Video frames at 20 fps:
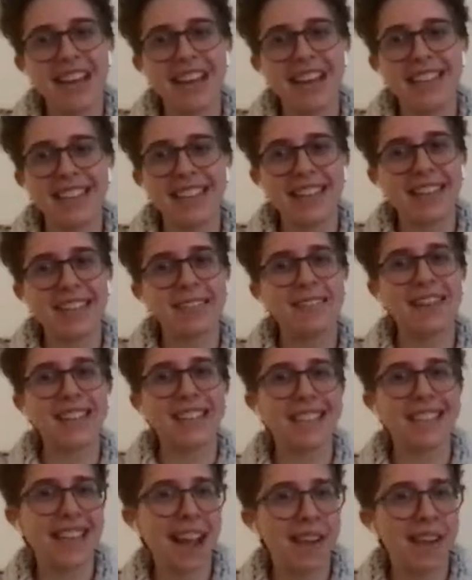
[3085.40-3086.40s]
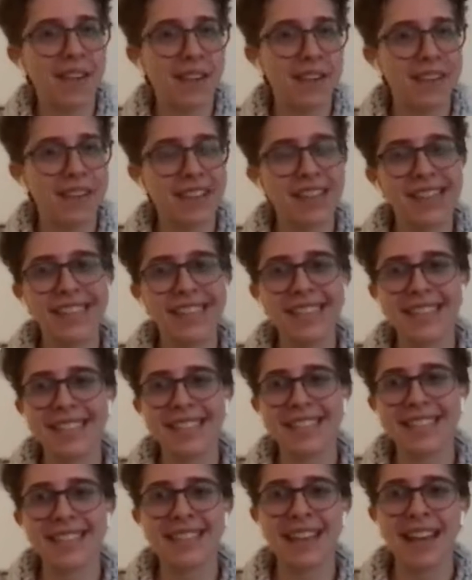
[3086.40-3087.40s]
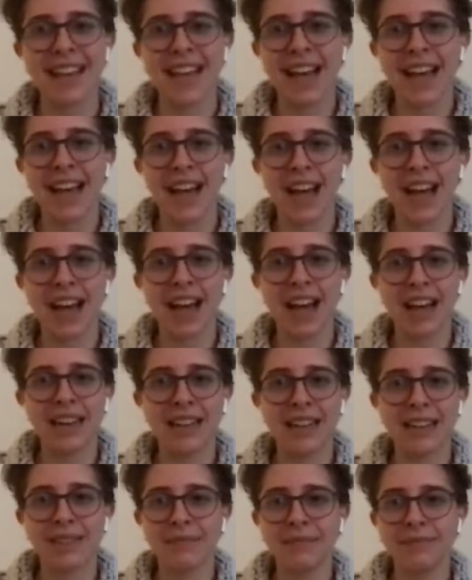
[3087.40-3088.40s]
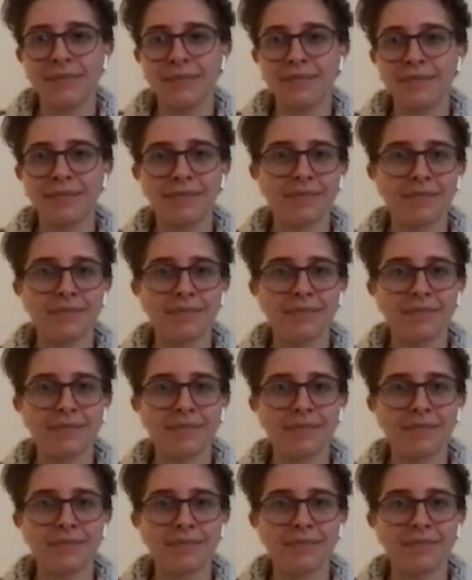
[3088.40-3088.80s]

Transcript: and spending this hour with us. Um,